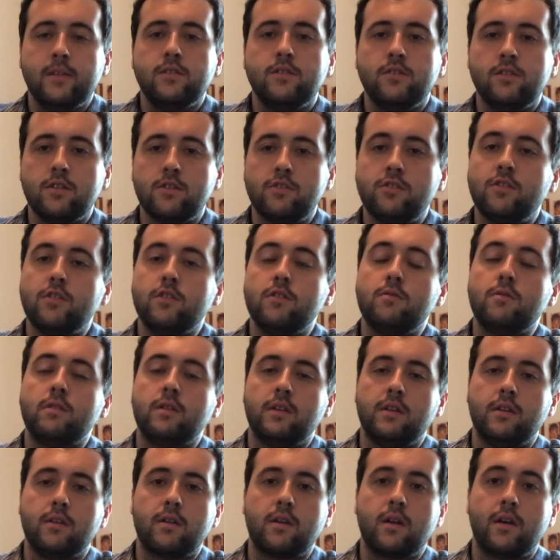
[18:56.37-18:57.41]
just so you
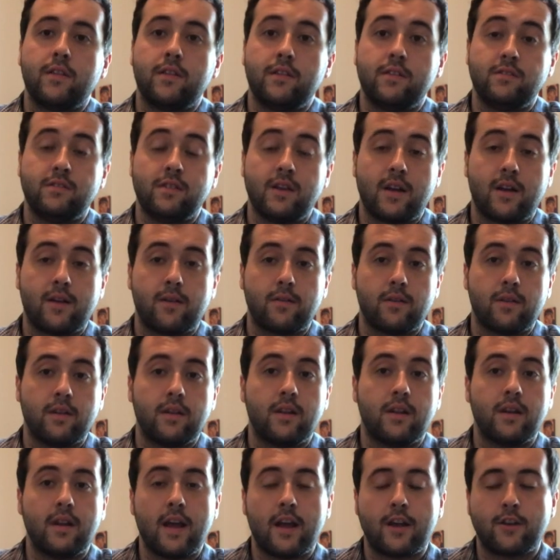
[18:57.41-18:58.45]
can hear how they sound
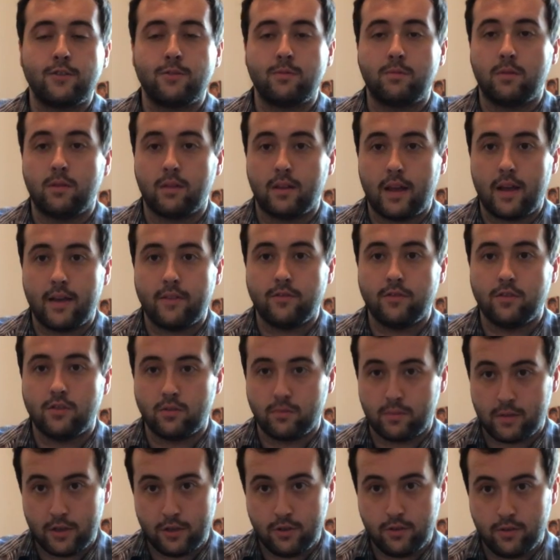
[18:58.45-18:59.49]
in an actual live
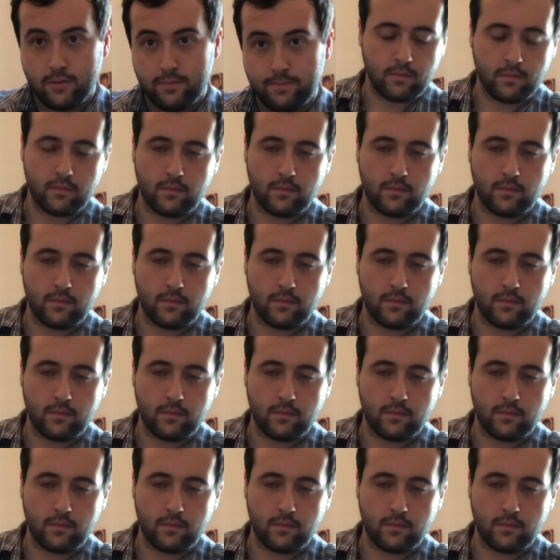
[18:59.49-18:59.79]
situation.